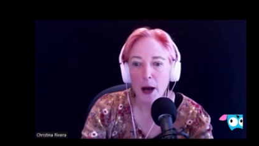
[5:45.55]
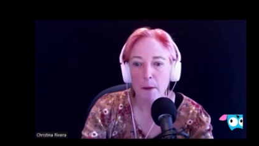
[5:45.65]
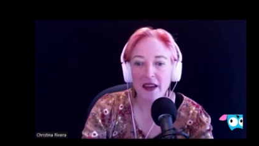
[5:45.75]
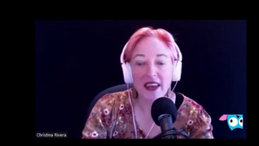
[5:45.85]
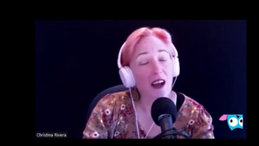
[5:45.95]

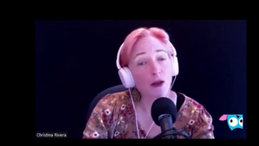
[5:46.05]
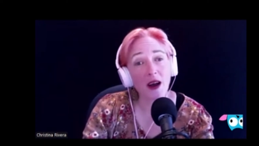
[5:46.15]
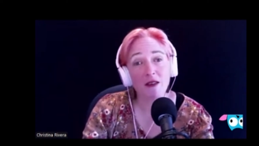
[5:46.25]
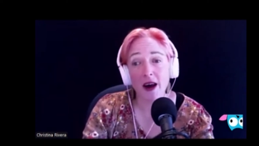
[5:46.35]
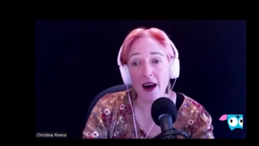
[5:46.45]
But now you
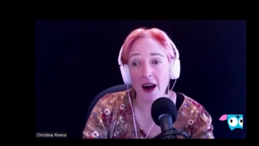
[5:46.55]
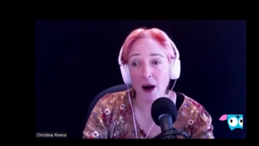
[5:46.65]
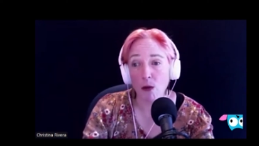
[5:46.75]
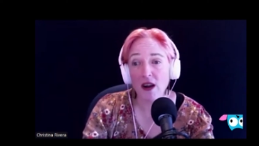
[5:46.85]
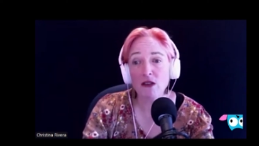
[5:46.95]
have a,
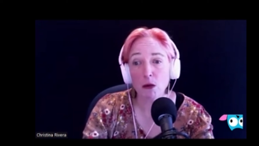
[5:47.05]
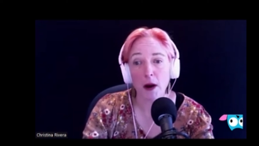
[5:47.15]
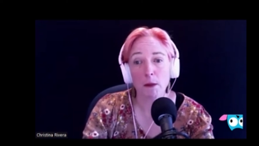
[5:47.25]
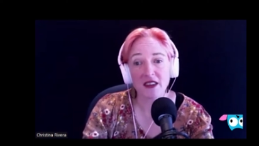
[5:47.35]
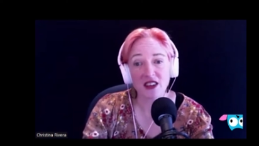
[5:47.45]
a wonderful
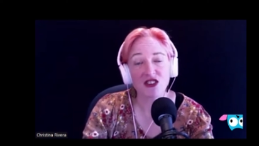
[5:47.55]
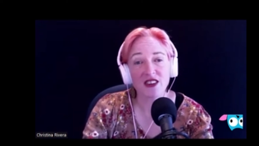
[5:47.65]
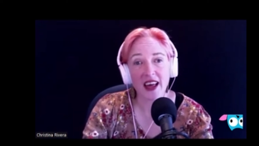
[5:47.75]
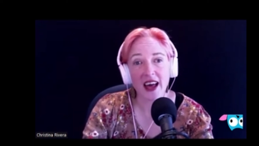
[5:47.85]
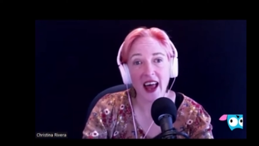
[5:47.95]

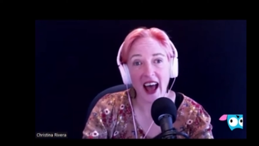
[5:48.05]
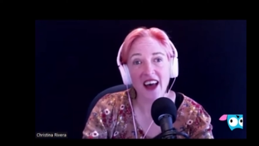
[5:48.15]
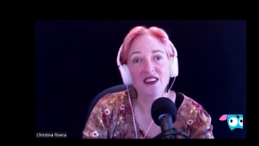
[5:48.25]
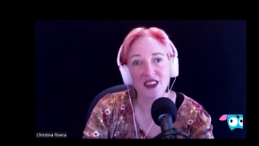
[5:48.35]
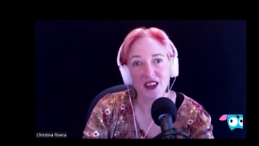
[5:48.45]
proposition that
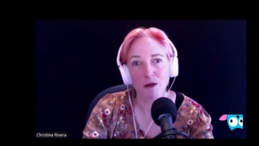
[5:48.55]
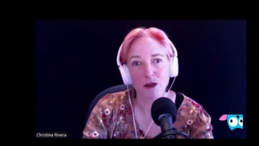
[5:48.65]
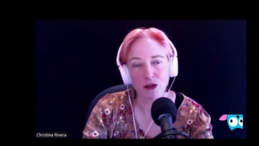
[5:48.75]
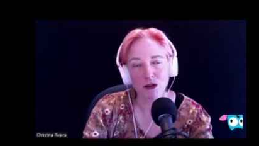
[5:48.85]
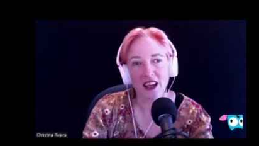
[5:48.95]
as the
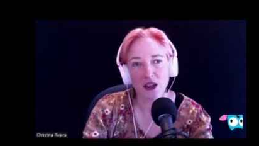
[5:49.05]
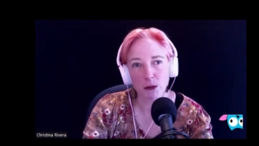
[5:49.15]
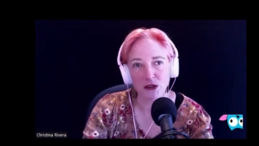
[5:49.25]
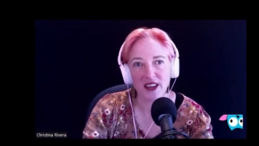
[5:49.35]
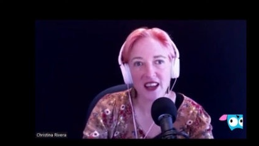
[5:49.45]
governor, you'd like to
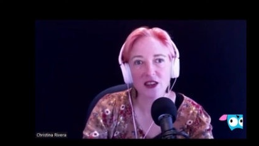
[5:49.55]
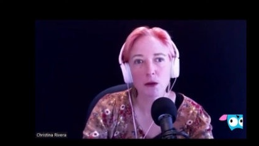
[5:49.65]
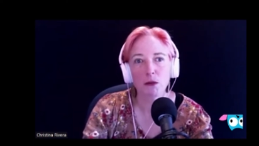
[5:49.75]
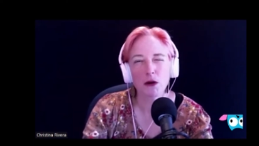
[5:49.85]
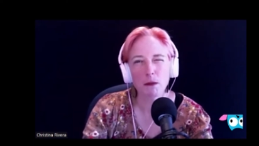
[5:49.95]
present to
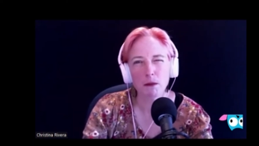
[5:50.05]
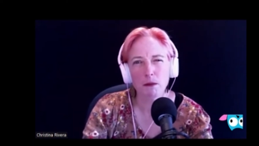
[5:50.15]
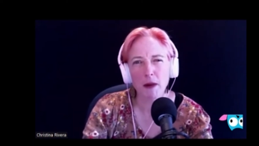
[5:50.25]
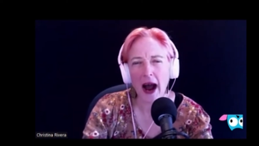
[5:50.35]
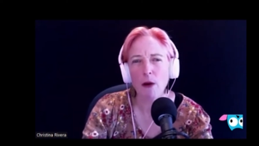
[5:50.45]
put
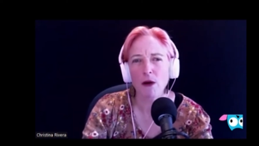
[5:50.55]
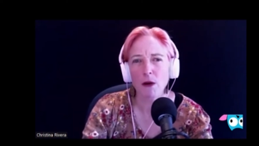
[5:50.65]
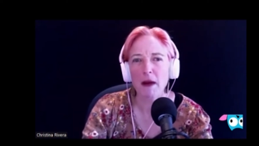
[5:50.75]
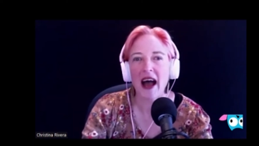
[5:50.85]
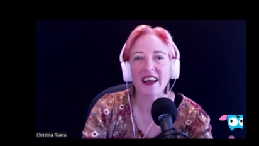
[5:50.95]
power
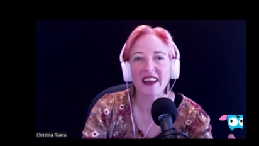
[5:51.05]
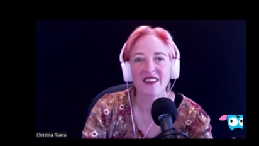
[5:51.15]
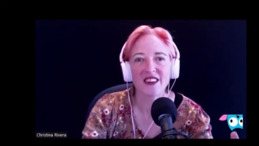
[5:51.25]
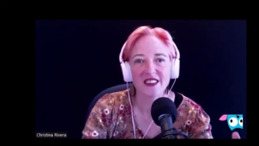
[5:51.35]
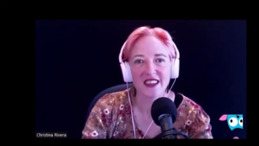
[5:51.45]
back
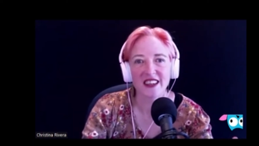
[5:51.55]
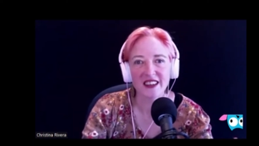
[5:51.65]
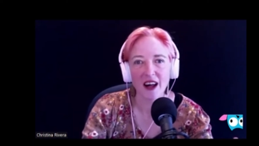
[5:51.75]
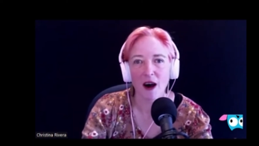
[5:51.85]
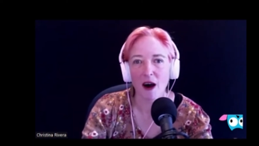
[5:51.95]
in the
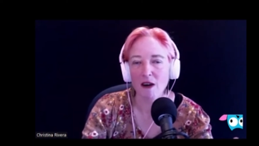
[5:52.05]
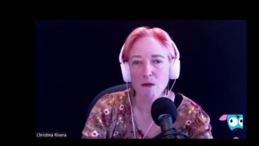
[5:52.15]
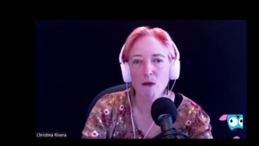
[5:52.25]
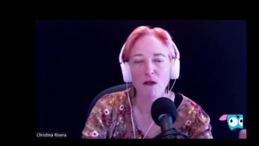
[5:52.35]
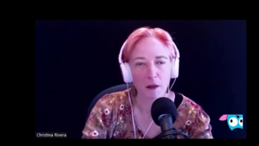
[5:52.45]
seat of
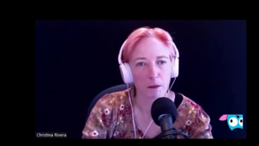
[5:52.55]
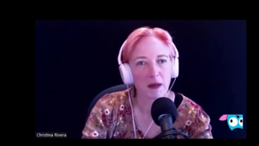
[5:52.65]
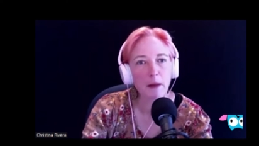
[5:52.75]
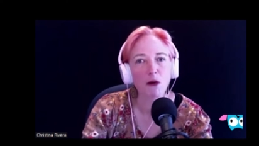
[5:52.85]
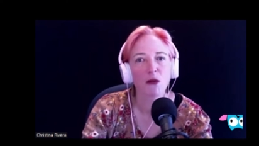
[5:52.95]
more of the
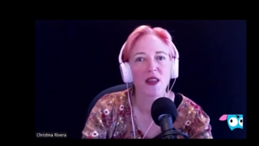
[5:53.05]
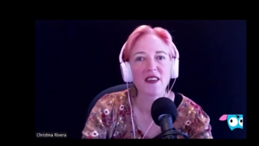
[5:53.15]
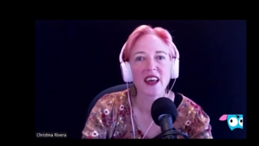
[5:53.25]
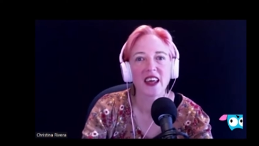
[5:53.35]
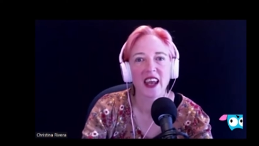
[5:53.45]
people that
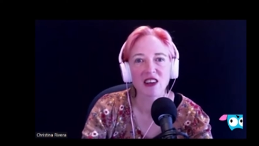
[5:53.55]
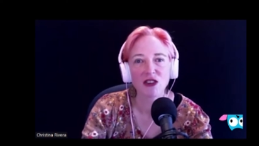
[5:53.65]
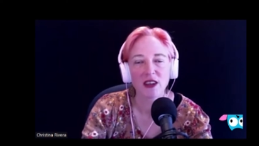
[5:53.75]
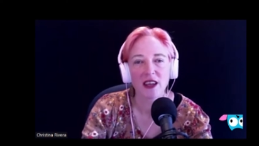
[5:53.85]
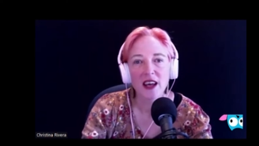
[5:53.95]
they can
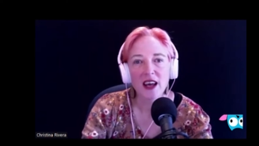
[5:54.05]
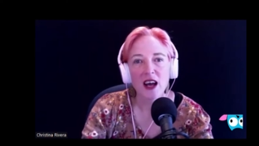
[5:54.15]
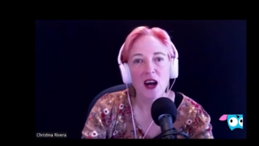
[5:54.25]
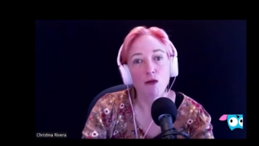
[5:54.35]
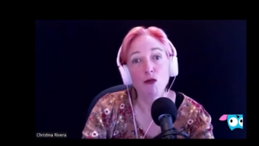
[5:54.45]
actually
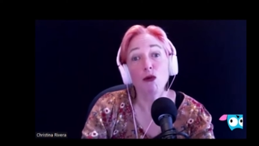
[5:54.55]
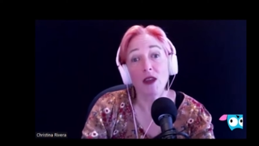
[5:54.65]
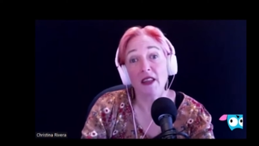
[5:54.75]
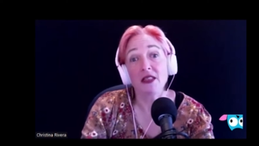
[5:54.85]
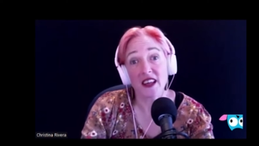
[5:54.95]
rule
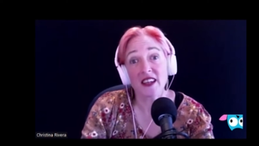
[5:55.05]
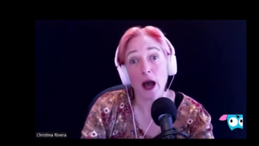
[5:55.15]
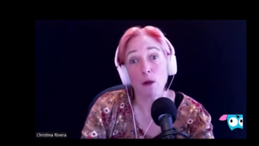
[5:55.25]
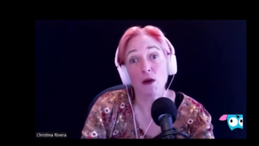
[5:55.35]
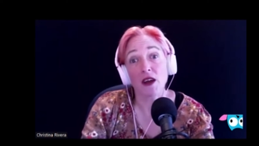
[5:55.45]
on things
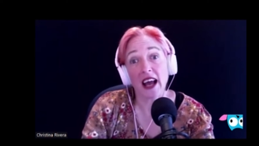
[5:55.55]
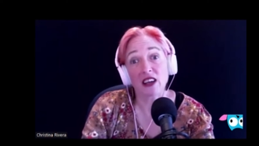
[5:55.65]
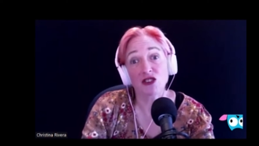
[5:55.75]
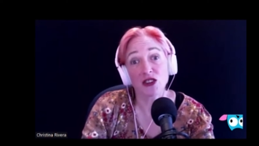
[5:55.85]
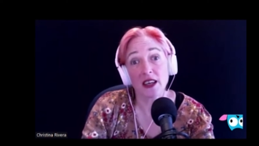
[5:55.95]
that would
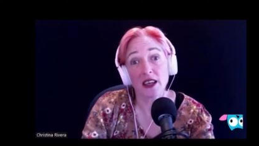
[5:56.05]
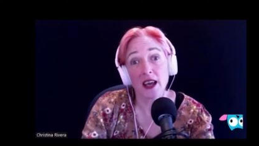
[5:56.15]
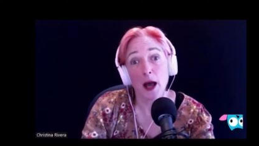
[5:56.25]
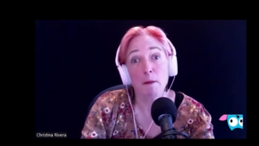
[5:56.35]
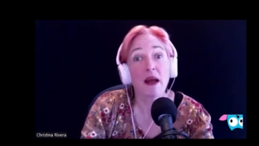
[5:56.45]
actually
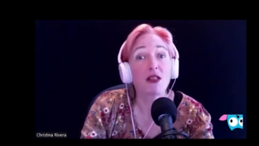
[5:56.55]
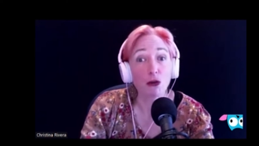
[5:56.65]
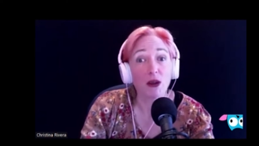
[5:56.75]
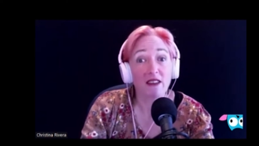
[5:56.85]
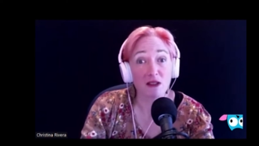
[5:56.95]
make
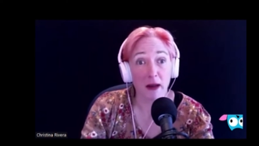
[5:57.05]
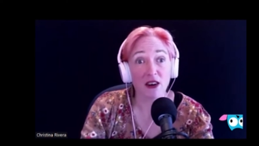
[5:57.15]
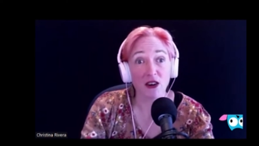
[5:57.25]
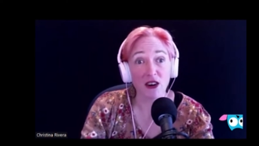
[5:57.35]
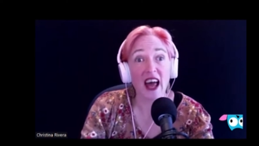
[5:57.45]
their lives
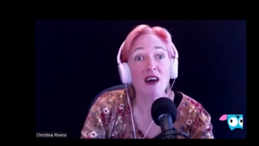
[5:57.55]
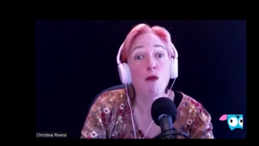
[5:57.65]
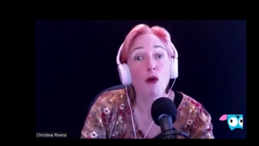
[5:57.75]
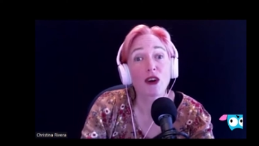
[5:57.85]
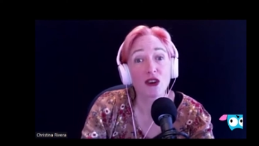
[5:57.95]
better and have
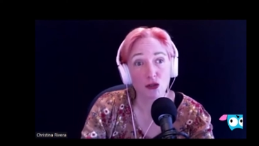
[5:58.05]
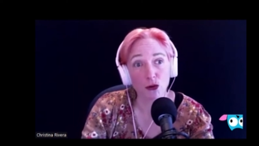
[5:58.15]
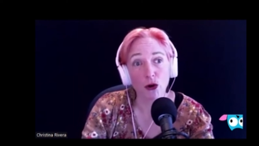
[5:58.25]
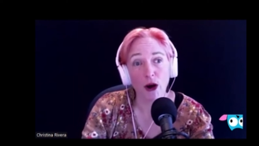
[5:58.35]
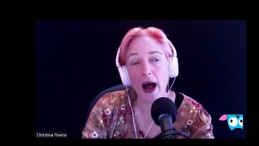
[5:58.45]
more
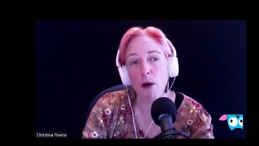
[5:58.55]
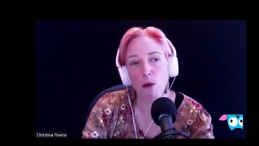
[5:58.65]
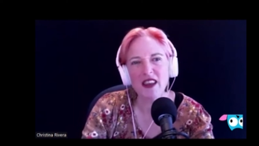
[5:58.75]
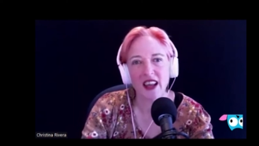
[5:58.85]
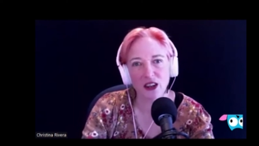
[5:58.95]
control. How,
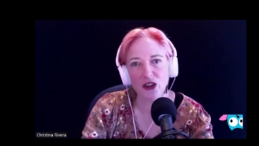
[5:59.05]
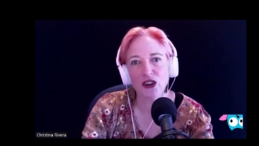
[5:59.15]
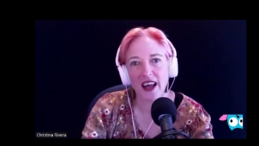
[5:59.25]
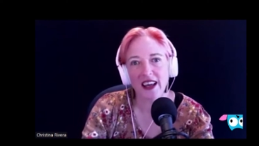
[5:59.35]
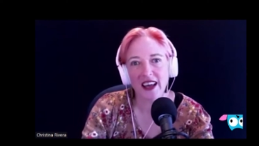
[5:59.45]
what does that look
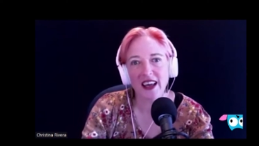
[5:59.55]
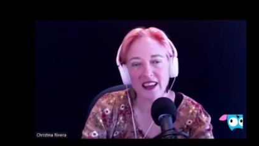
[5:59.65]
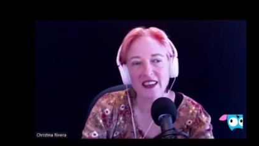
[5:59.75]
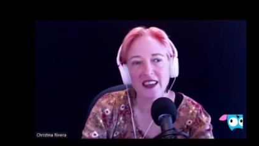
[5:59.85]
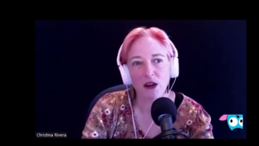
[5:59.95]
like? And,
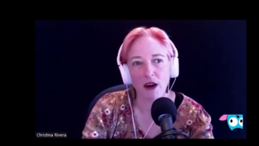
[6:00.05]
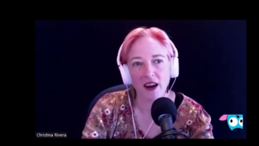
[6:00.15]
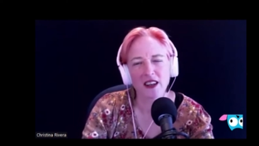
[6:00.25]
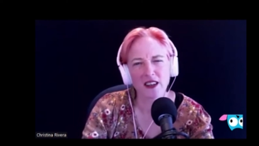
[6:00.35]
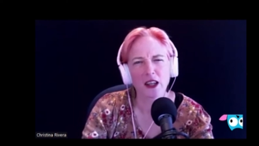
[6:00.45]
and tell our
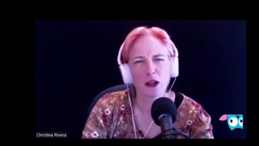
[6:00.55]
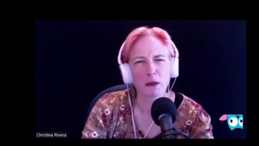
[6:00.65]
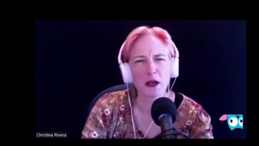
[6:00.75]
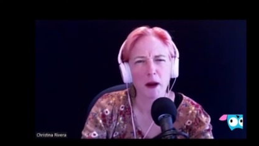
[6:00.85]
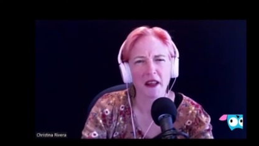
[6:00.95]
audience a little
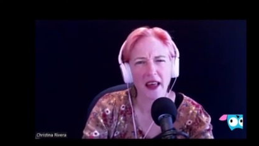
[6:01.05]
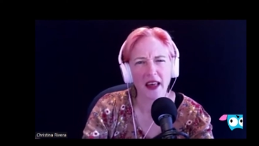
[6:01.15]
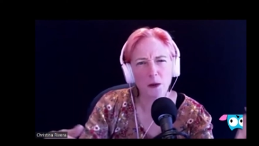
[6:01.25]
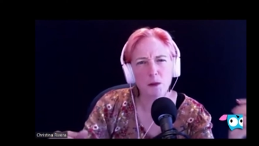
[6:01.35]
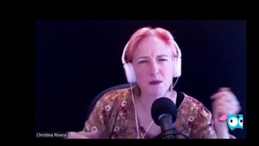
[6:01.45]
bit about that.